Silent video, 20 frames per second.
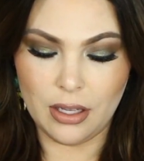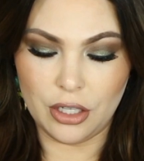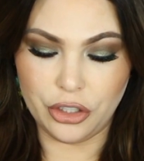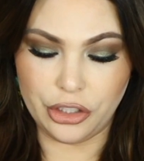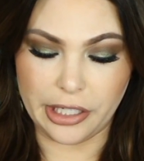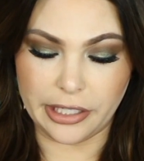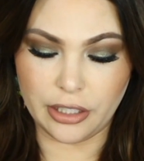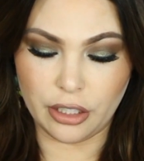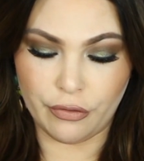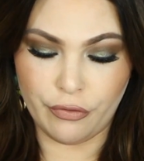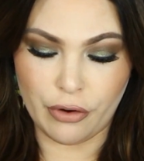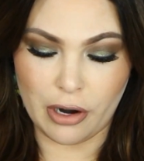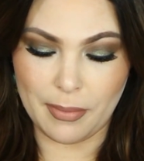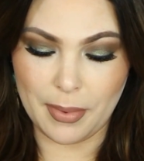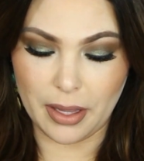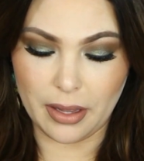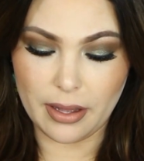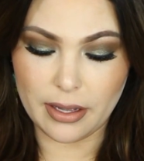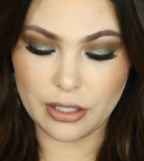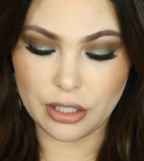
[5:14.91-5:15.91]
Gentle
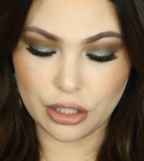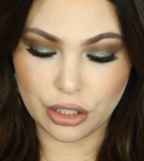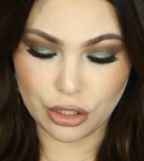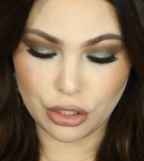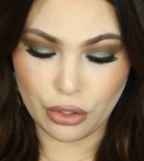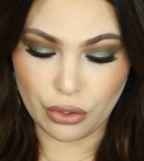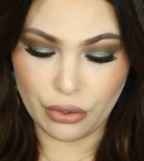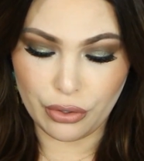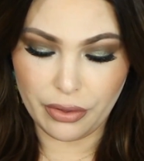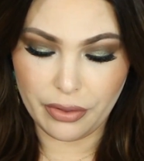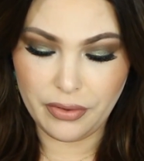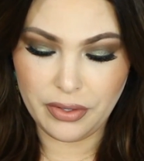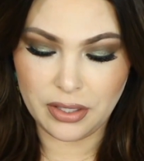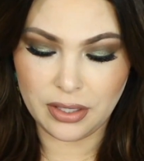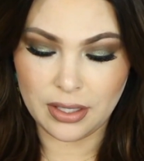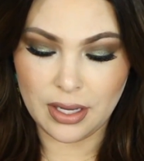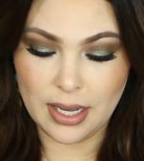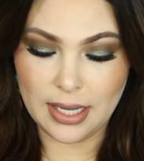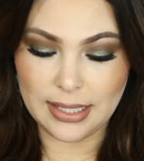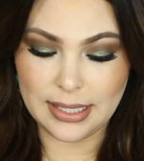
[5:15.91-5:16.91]
formula
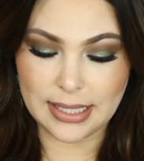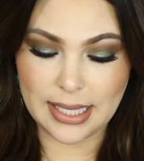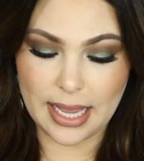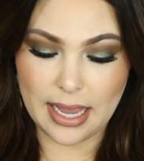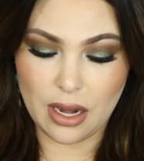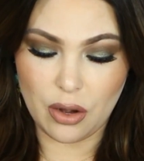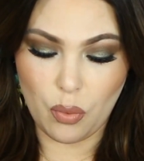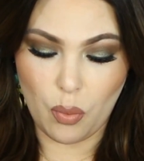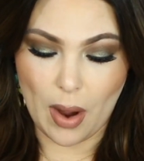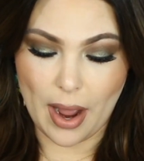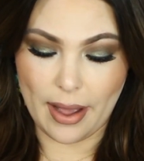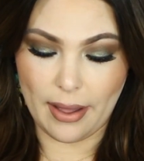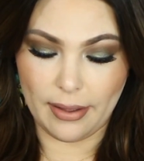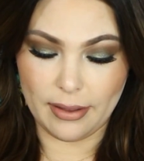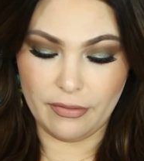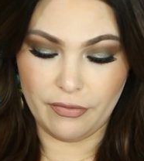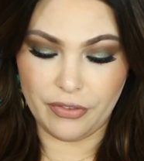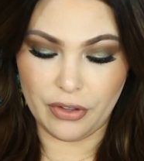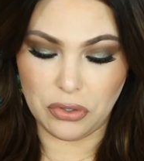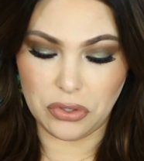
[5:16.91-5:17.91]
soothes skin while
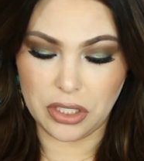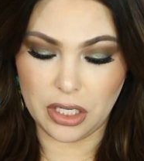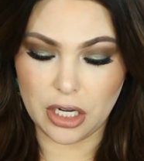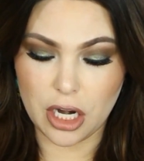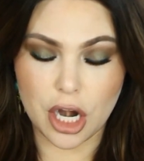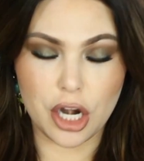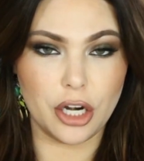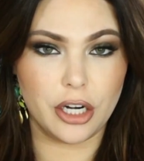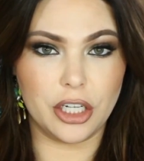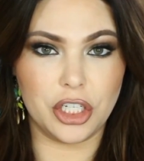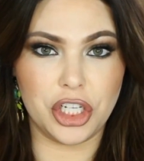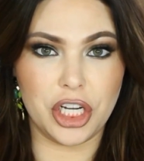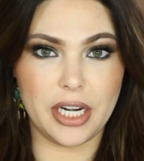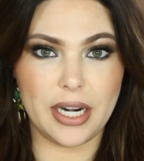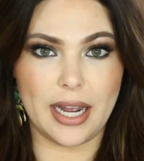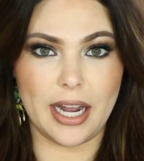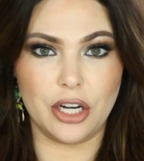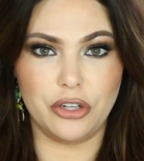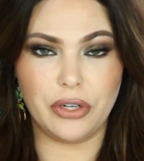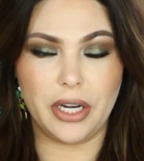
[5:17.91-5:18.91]
infusing nourishing
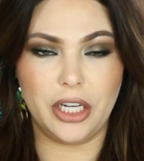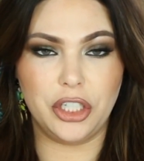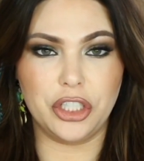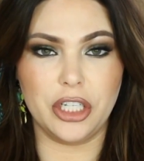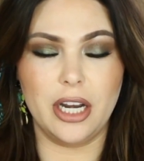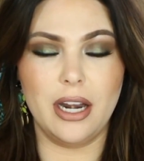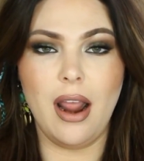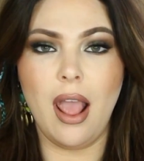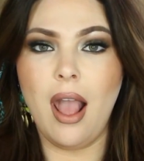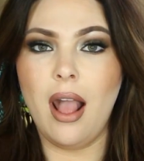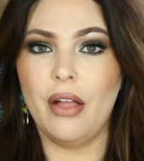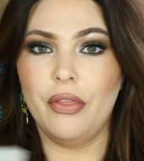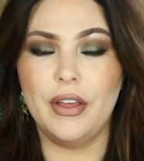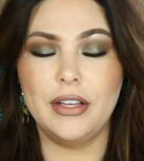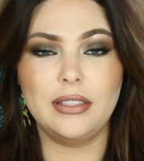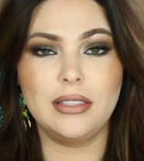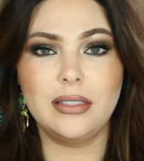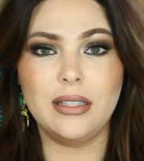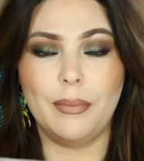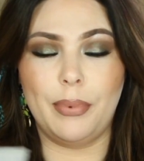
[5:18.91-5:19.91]
hydration.
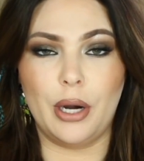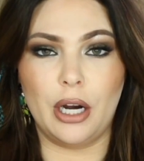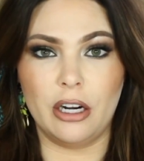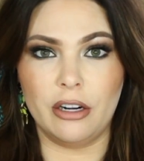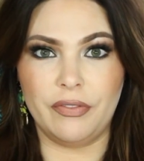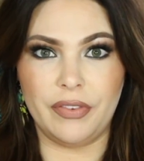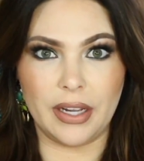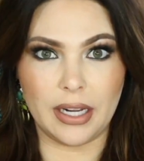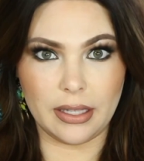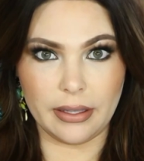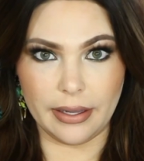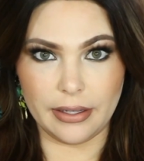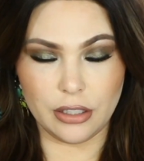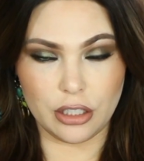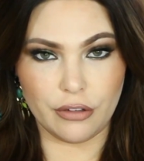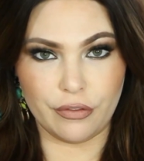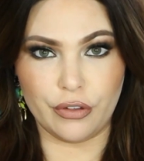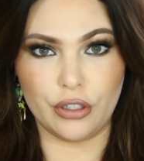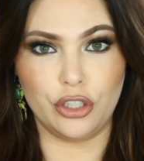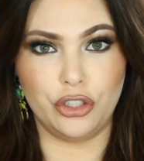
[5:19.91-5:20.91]
This is a perfect
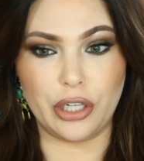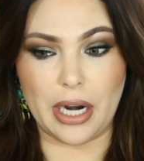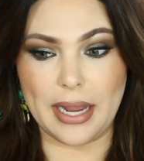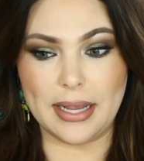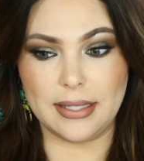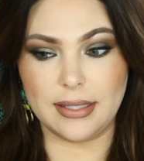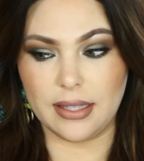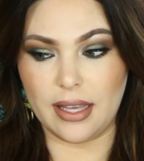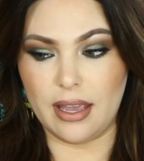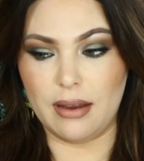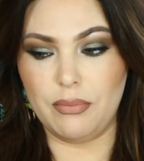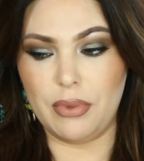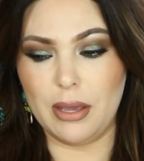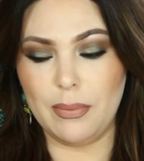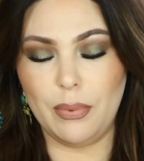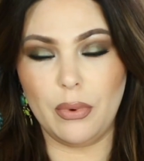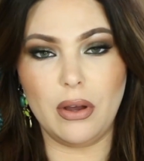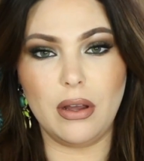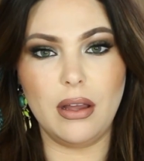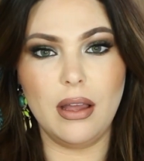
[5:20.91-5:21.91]
cleanser for dry skin,
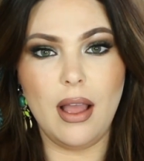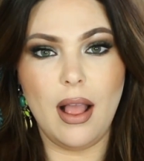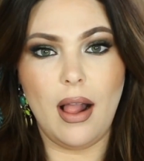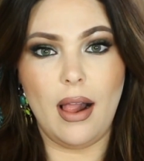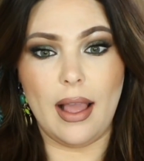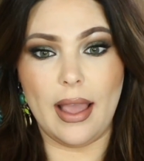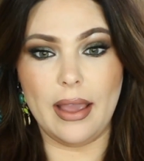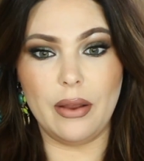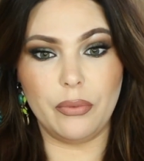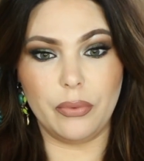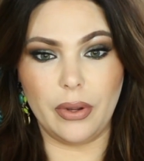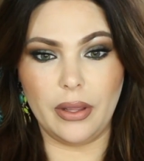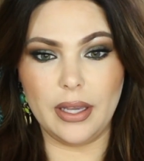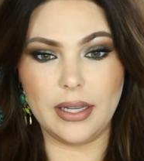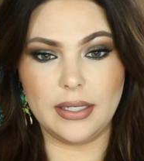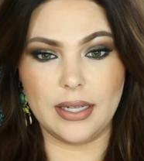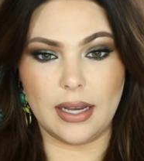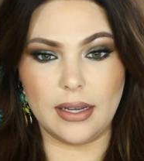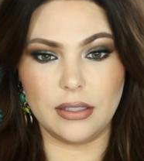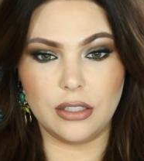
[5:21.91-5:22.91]
people. It really
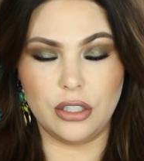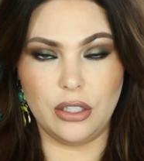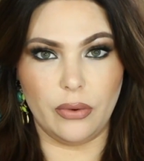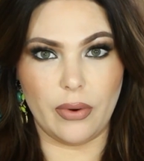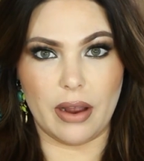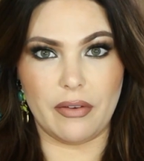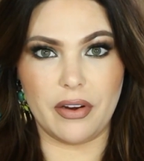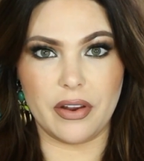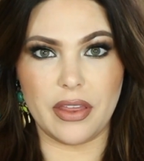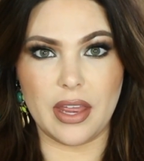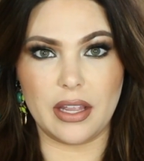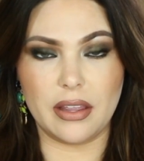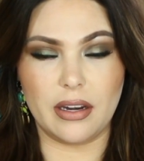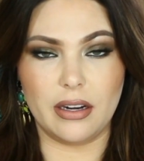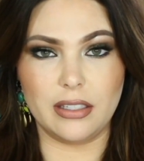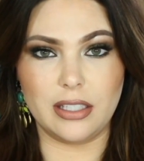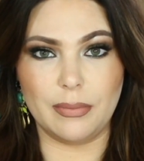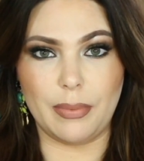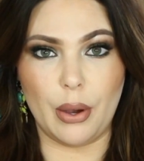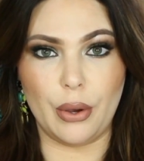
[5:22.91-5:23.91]
does do everything that
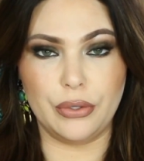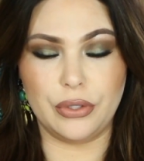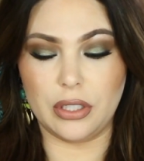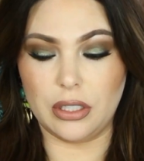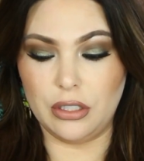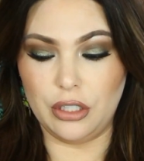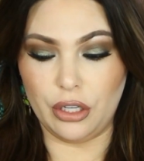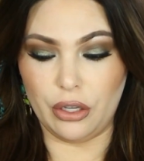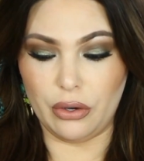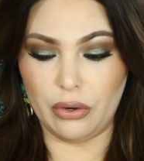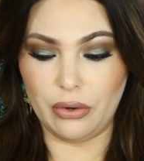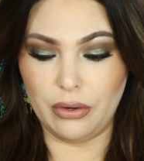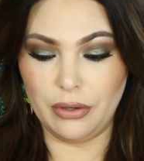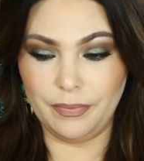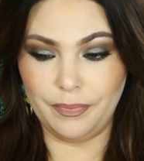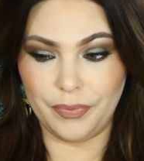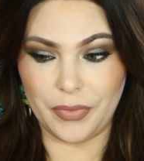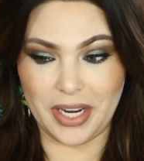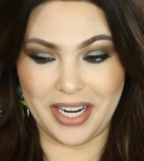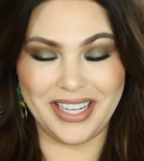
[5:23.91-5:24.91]
it's supposed to do,
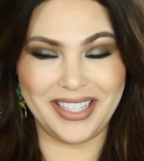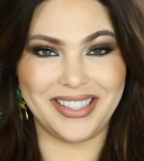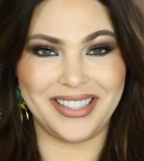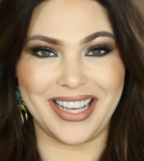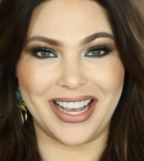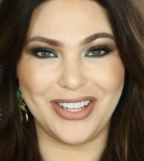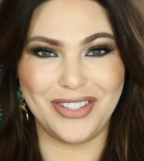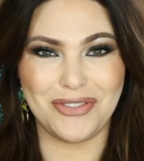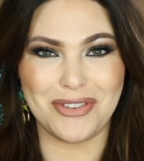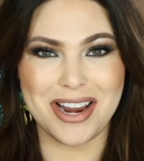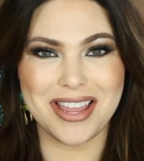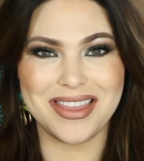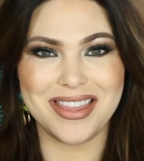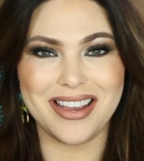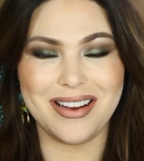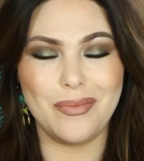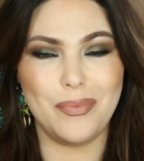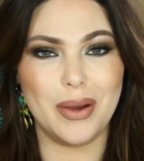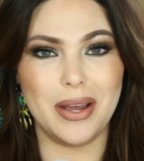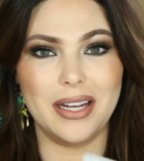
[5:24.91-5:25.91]
that it says right
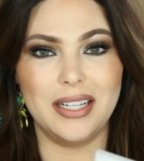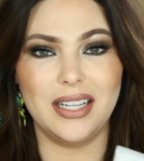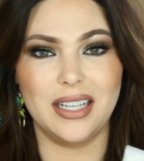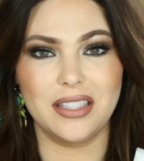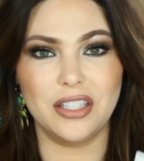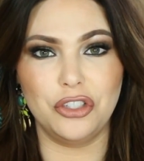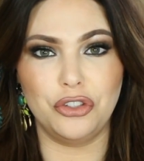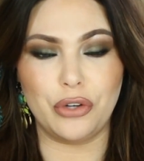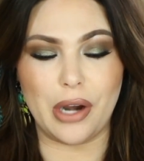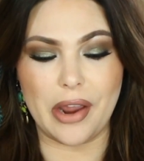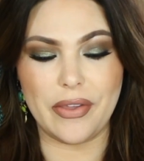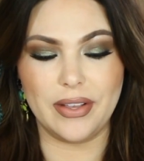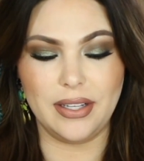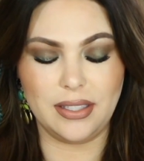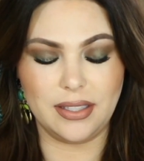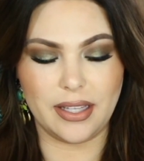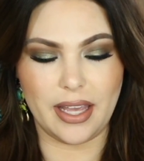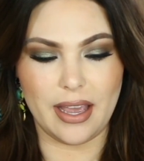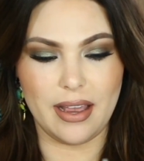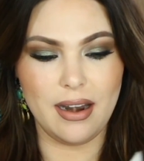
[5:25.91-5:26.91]
there, but it doesn't dry the
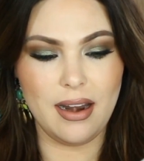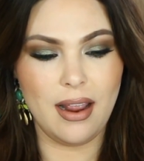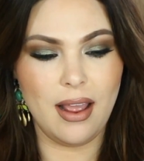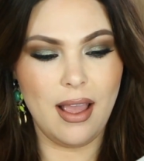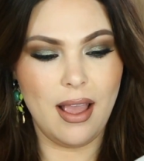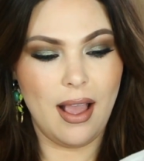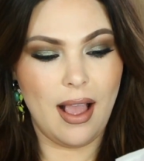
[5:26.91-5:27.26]
skin.